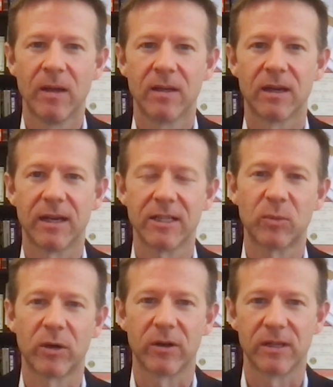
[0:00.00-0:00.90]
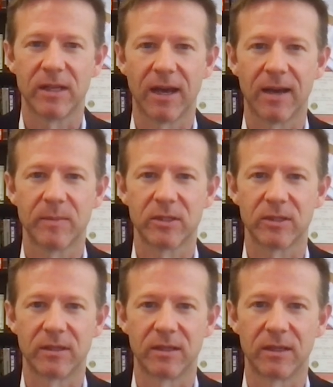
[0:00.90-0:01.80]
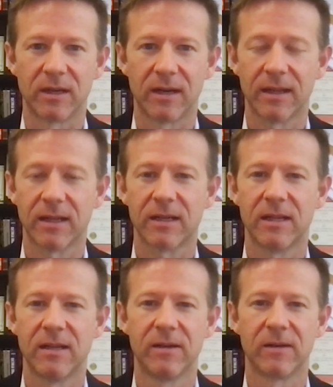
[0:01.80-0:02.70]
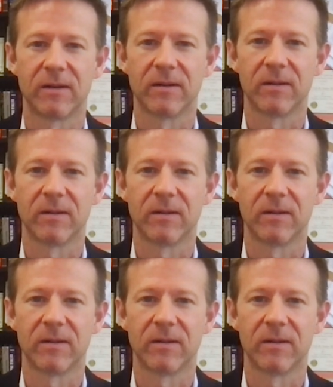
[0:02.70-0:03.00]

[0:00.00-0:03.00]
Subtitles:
The highest priority gaps are highlighted here